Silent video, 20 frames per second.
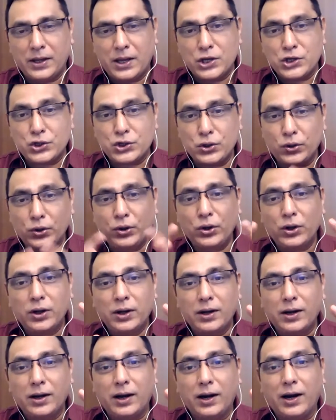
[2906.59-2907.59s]
So
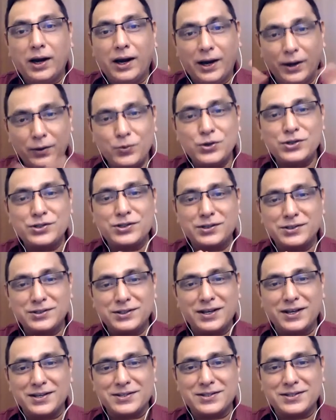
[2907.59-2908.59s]
I would
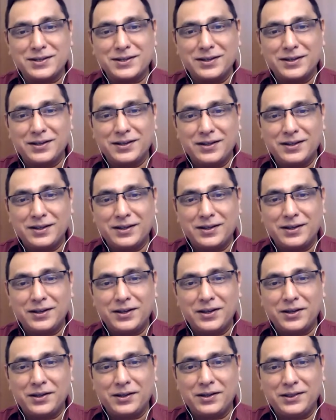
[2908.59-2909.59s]
suggest
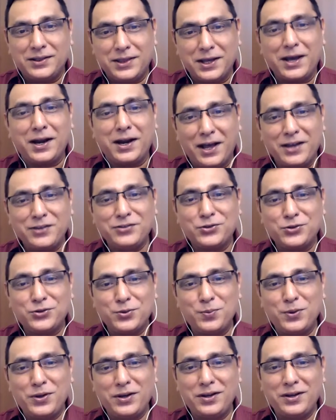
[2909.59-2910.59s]
there has to
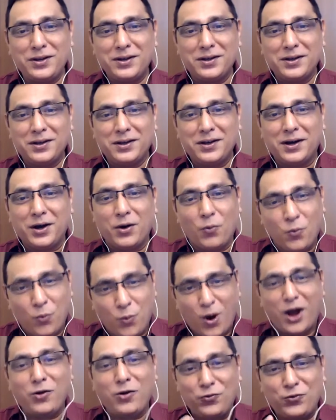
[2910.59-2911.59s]
be
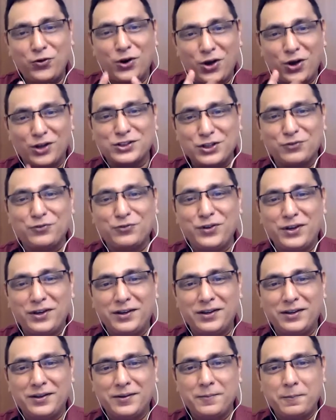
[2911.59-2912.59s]
one
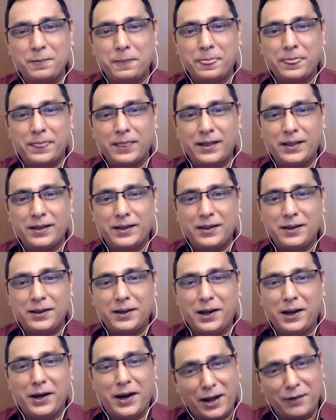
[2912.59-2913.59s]
philosophy,
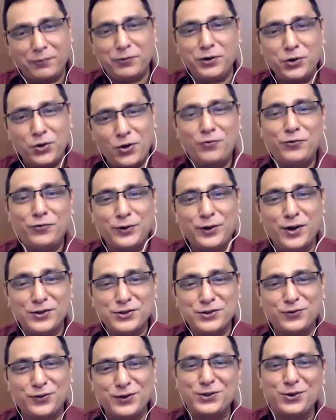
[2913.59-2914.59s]
and having no
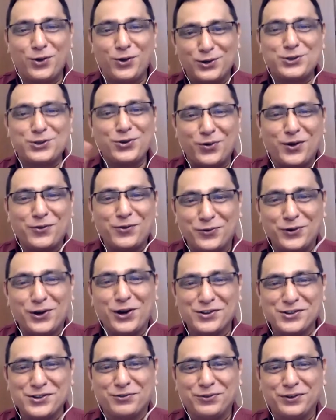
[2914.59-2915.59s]
philosophy is also one
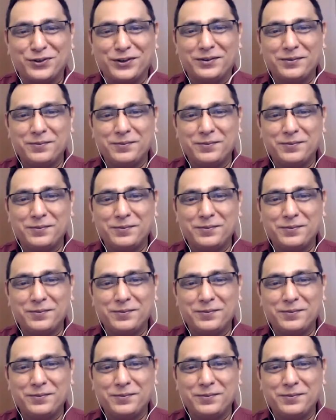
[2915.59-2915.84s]
philosophy.